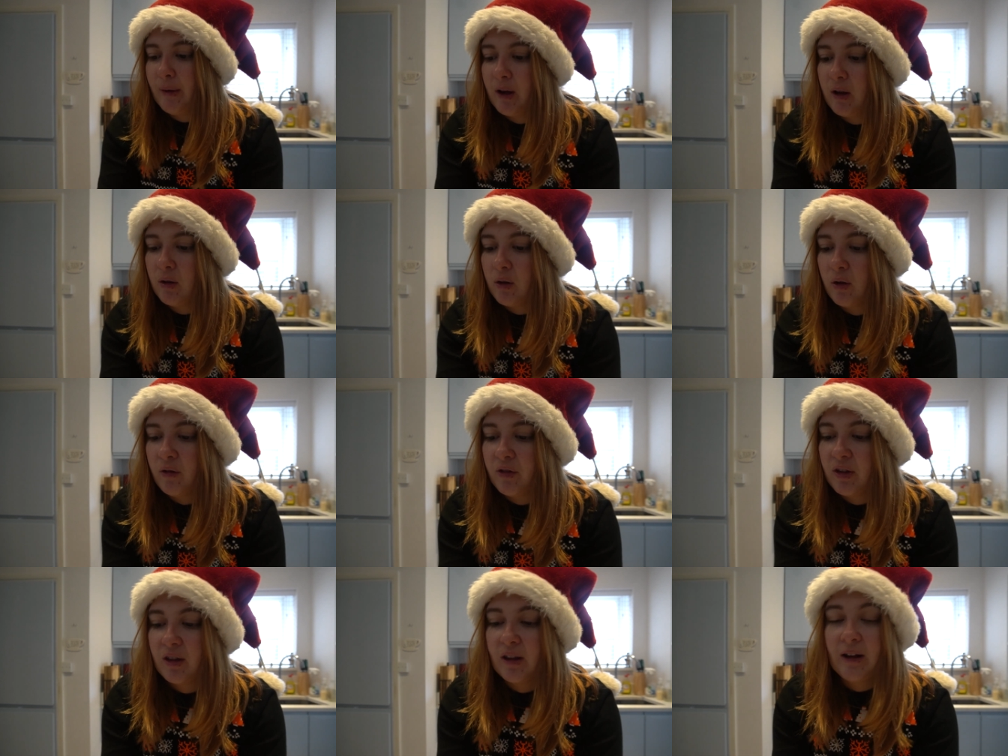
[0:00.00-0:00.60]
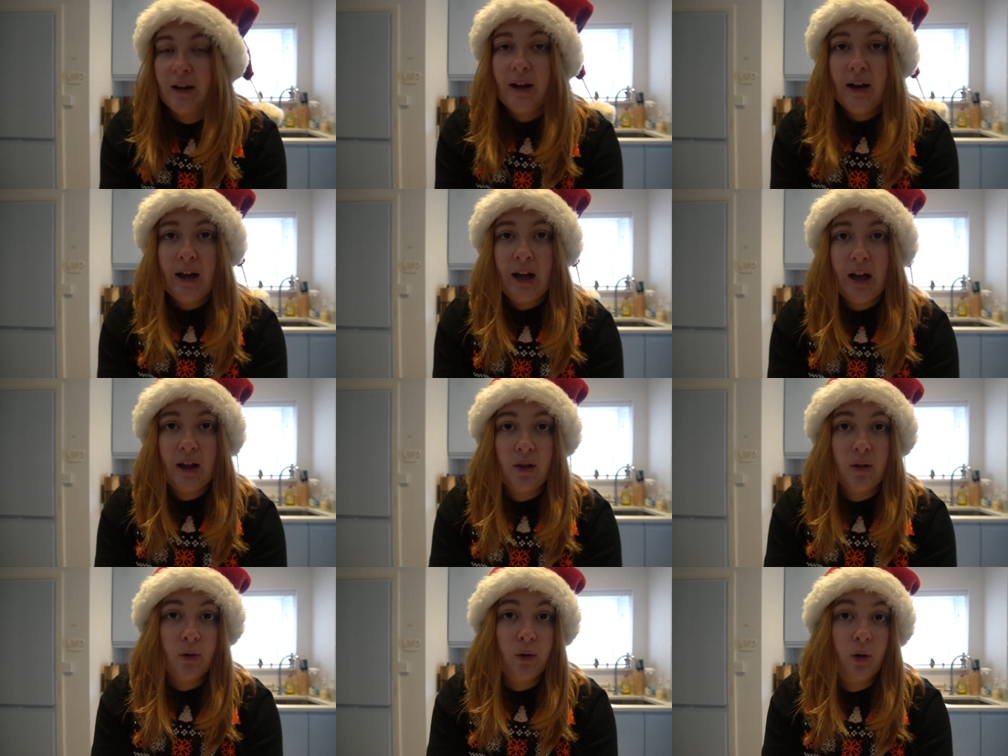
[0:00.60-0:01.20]
because obviously
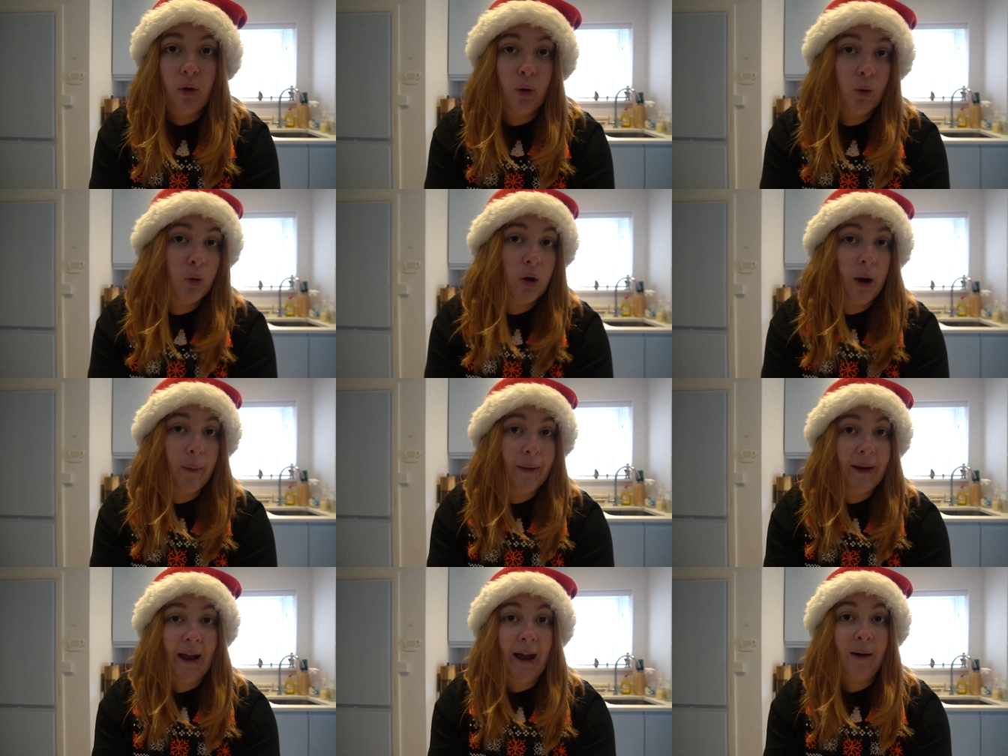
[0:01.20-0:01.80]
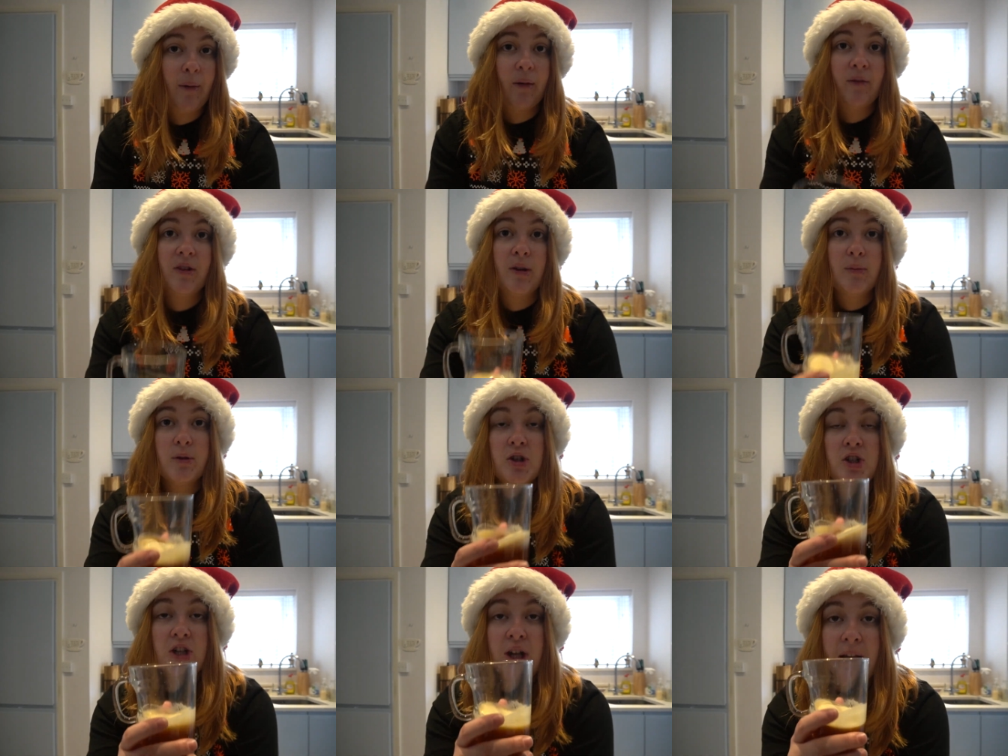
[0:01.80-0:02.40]
it's not all coming out of the
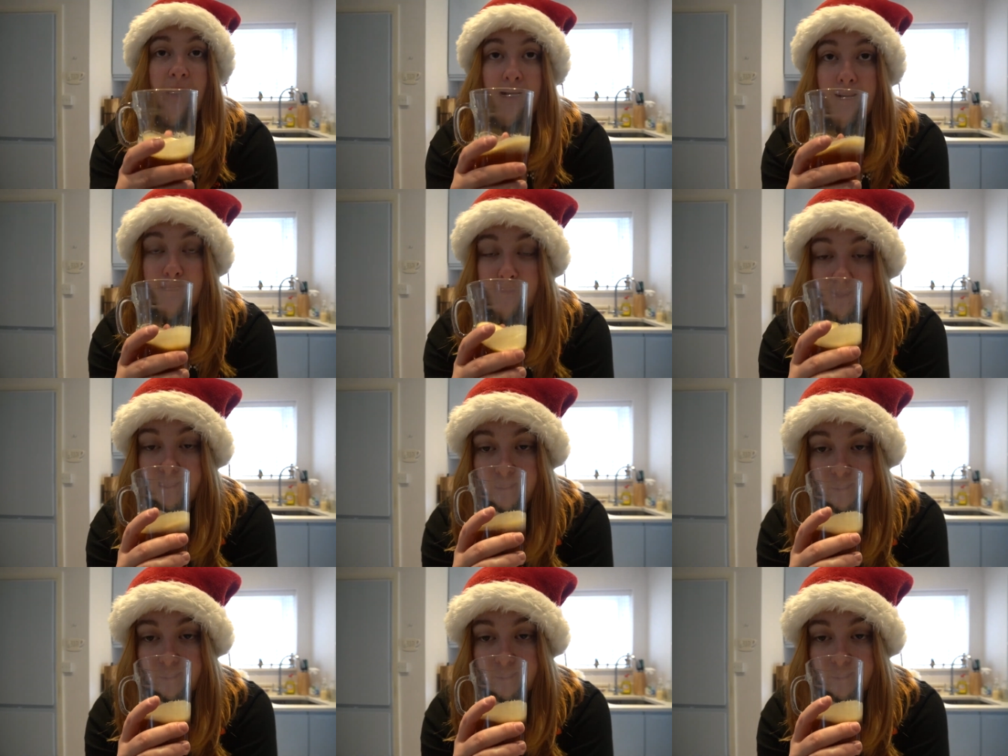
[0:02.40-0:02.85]
machine.